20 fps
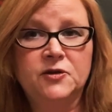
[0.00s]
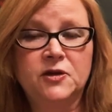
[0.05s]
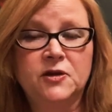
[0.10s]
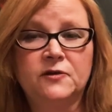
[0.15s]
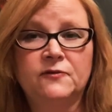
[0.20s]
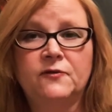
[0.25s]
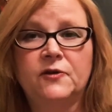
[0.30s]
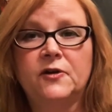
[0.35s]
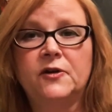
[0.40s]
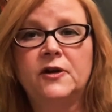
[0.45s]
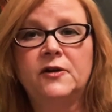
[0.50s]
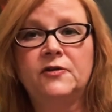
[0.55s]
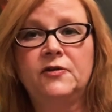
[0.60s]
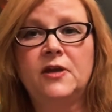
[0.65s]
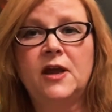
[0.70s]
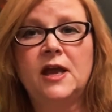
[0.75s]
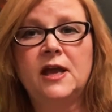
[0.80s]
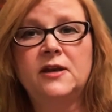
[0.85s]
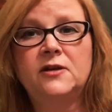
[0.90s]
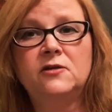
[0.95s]
for
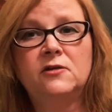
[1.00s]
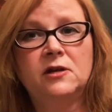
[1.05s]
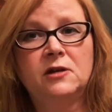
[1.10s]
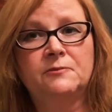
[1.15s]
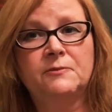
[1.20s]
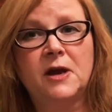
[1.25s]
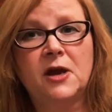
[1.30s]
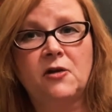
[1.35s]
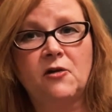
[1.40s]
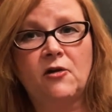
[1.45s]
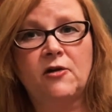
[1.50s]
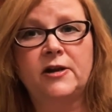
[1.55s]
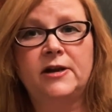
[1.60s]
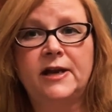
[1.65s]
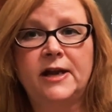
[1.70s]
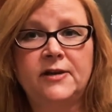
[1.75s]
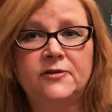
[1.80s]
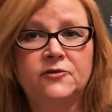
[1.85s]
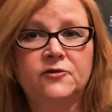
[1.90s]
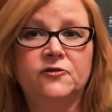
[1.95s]
Nathaniel and my guardian
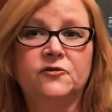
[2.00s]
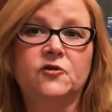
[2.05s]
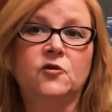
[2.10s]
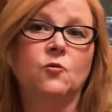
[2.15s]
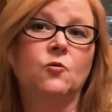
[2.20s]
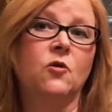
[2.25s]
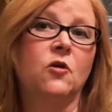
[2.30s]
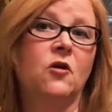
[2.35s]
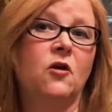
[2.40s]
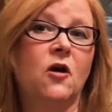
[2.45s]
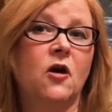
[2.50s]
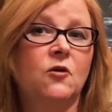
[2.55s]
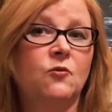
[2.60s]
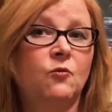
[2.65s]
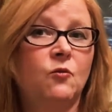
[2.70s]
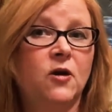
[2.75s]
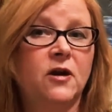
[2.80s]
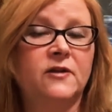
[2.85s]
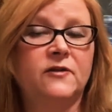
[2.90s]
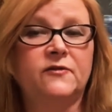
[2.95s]
angels to work on
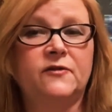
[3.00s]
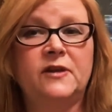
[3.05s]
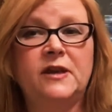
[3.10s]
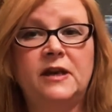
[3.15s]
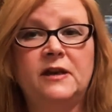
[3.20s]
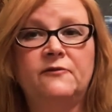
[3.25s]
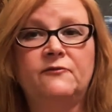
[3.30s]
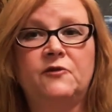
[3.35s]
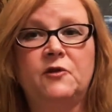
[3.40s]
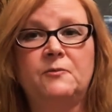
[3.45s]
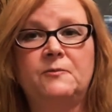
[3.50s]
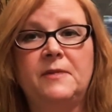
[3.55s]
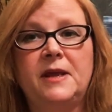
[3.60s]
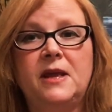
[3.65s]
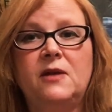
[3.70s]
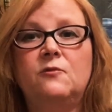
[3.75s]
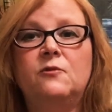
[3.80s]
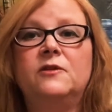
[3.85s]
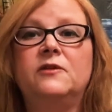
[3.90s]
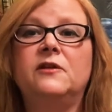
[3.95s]
what is needed for
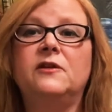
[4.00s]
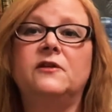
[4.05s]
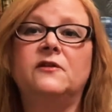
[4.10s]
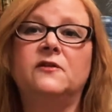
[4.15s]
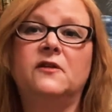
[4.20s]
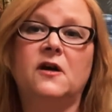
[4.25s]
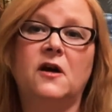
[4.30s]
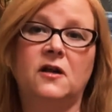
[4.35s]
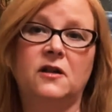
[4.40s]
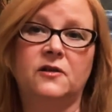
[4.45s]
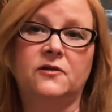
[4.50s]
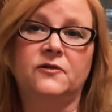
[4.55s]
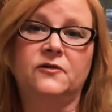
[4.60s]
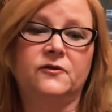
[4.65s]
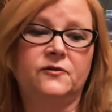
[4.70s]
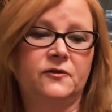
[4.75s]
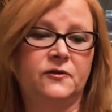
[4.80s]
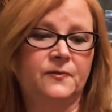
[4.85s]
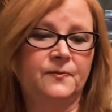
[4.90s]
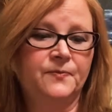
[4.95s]
me with these
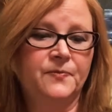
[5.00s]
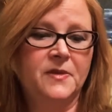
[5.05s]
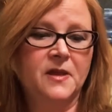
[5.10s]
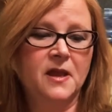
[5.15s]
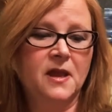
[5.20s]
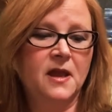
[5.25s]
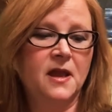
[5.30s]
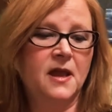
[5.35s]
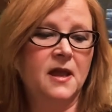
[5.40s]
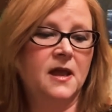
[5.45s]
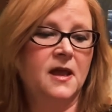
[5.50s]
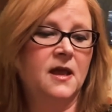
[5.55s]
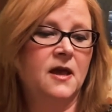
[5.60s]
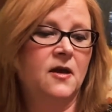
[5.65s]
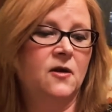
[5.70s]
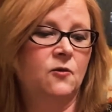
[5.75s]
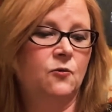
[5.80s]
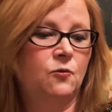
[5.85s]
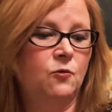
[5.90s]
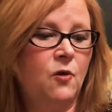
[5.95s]
colors.
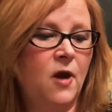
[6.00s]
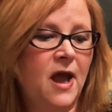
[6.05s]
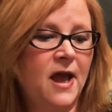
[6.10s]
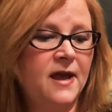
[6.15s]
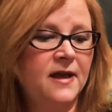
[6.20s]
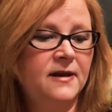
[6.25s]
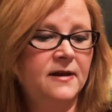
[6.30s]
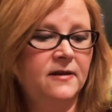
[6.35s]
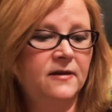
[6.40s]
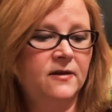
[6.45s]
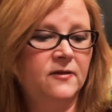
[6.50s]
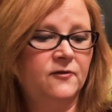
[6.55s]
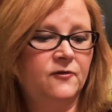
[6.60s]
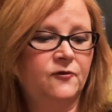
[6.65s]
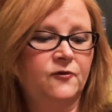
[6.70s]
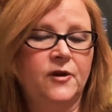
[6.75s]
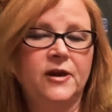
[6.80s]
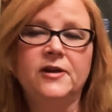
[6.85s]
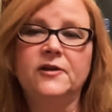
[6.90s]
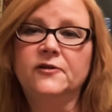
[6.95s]
Red,
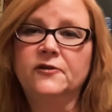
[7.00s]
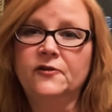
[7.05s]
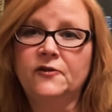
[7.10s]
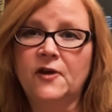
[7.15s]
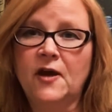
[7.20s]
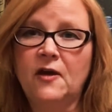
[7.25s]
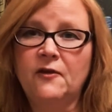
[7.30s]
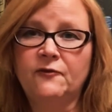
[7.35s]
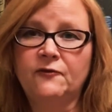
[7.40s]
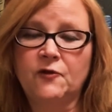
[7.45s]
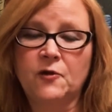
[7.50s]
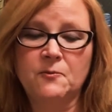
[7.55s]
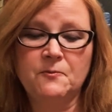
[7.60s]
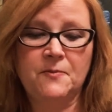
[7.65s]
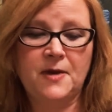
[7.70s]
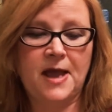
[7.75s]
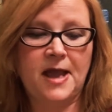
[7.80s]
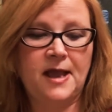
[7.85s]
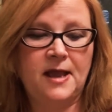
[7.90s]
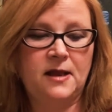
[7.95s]
free yourself from
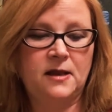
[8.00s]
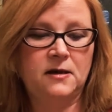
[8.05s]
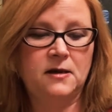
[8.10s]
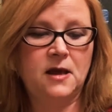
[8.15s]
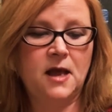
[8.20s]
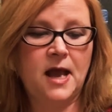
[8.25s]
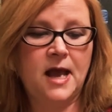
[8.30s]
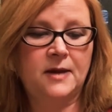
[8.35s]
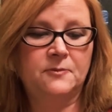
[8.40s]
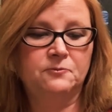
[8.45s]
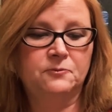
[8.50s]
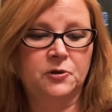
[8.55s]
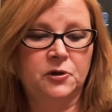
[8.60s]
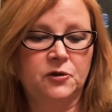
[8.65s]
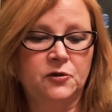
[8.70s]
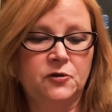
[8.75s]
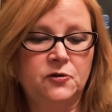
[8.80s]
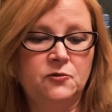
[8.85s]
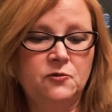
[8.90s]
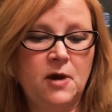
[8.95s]
pain, and
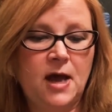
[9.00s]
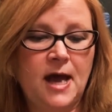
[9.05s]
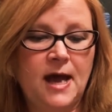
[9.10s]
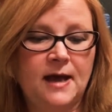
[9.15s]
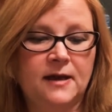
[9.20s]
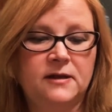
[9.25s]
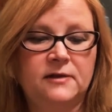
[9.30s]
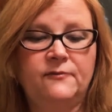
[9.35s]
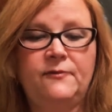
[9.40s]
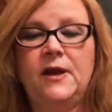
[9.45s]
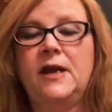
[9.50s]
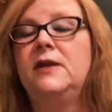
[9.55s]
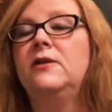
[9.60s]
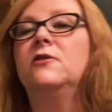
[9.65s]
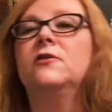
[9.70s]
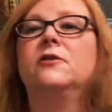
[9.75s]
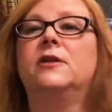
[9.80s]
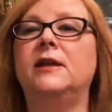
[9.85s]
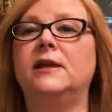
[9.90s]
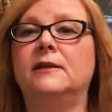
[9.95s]
blue, activate
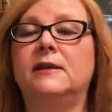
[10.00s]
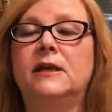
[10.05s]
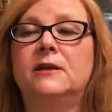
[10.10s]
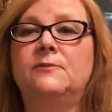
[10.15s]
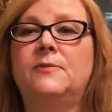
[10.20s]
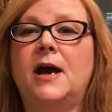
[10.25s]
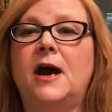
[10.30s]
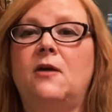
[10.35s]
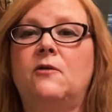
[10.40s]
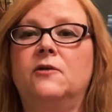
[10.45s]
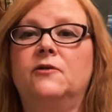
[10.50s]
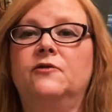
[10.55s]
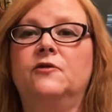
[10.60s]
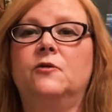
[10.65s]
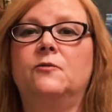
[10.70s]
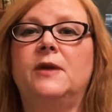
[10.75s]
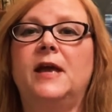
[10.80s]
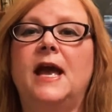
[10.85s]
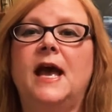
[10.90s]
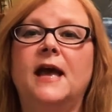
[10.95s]
your healing power. So
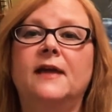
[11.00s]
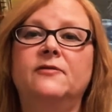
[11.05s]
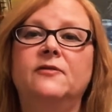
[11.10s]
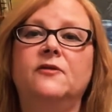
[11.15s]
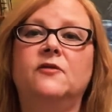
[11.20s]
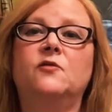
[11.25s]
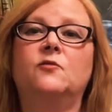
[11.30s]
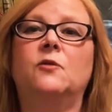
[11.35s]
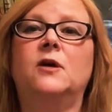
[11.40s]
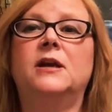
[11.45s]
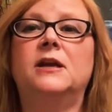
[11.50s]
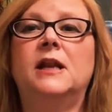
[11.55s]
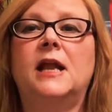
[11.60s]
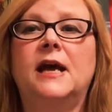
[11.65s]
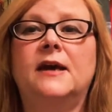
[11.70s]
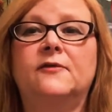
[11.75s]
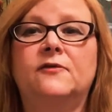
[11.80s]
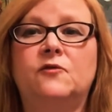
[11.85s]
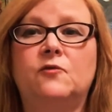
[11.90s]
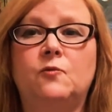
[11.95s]
we had this one
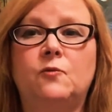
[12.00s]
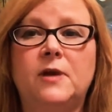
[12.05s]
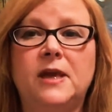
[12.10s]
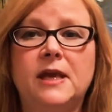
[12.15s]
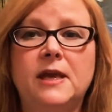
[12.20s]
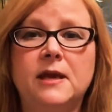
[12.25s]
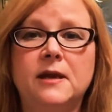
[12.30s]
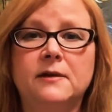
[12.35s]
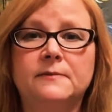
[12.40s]
last week.